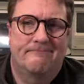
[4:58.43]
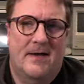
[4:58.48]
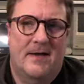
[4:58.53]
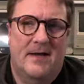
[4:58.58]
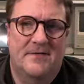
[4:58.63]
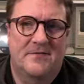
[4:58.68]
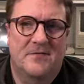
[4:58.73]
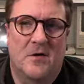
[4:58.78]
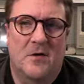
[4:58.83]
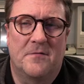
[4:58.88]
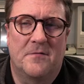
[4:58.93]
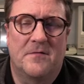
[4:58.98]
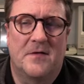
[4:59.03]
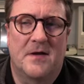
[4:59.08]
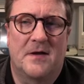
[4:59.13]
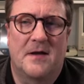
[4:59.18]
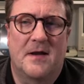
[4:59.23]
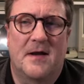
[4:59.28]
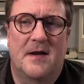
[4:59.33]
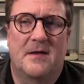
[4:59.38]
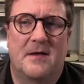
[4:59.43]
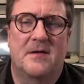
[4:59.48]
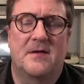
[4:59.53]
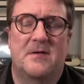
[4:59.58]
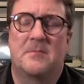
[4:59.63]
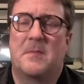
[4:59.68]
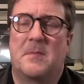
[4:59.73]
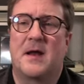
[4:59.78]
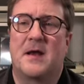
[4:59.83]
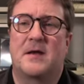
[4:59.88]
as often, and
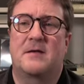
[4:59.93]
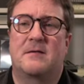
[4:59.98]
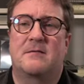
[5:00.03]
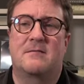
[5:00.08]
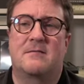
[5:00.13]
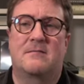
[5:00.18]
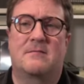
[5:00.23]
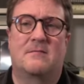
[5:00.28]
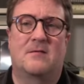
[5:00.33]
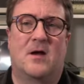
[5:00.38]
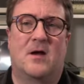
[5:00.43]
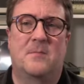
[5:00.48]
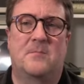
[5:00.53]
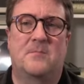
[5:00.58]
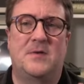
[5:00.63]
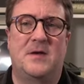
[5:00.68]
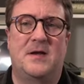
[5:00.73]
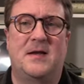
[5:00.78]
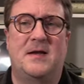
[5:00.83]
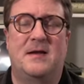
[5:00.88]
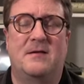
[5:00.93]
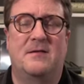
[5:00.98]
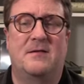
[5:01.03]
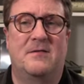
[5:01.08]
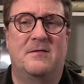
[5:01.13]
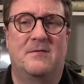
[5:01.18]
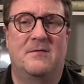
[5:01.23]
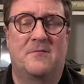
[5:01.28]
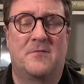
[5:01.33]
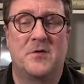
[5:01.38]
there might not be
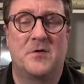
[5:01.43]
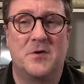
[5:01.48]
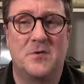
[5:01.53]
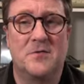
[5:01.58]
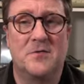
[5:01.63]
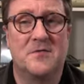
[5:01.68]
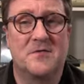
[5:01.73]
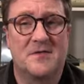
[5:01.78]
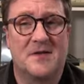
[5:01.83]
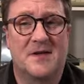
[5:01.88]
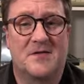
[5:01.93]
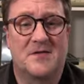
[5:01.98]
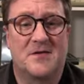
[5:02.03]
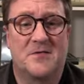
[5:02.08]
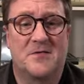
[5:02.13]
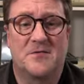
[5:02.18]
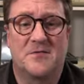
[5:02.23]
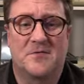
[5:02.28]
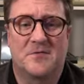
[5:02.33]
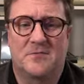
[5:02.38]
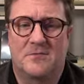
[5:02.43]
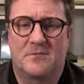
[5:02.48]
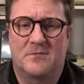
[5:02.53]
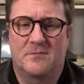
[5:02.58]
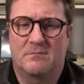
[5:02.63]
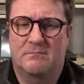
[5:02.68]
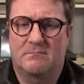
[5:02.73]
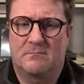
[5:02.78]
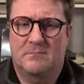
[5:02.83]
for you as necessary to